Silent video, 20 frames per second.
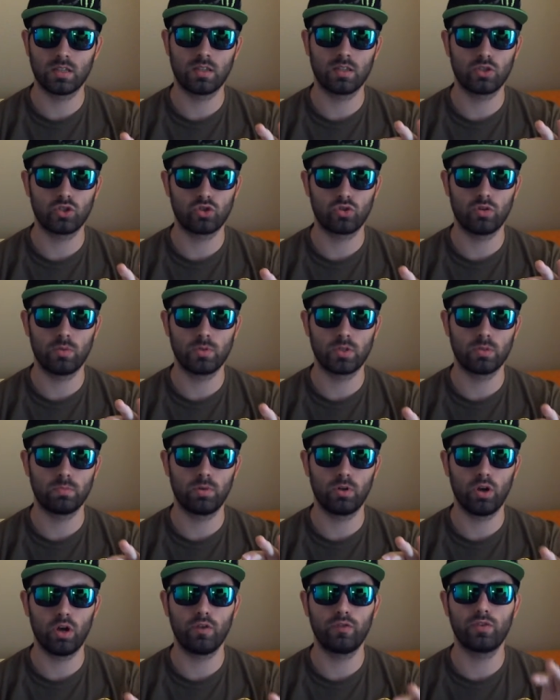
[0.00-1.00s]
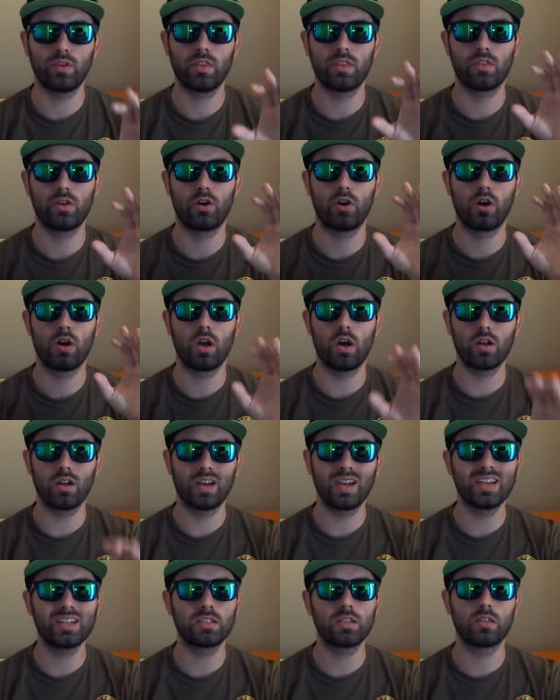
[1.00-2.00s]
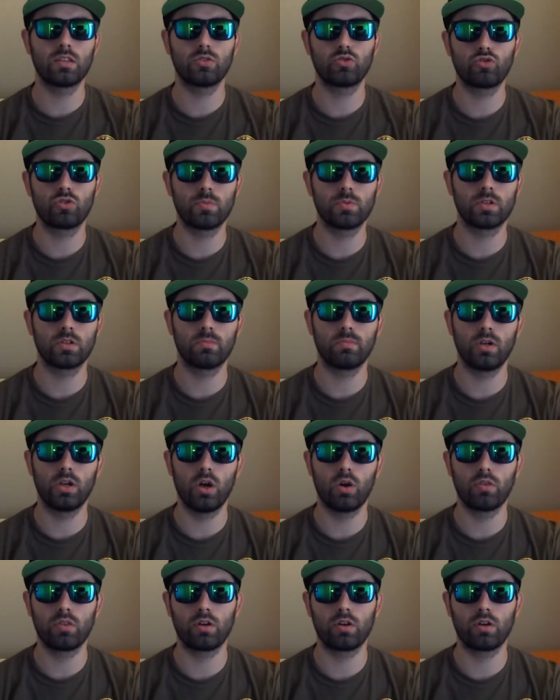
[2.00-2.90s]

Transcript: in the description below. If there are not links in the description below,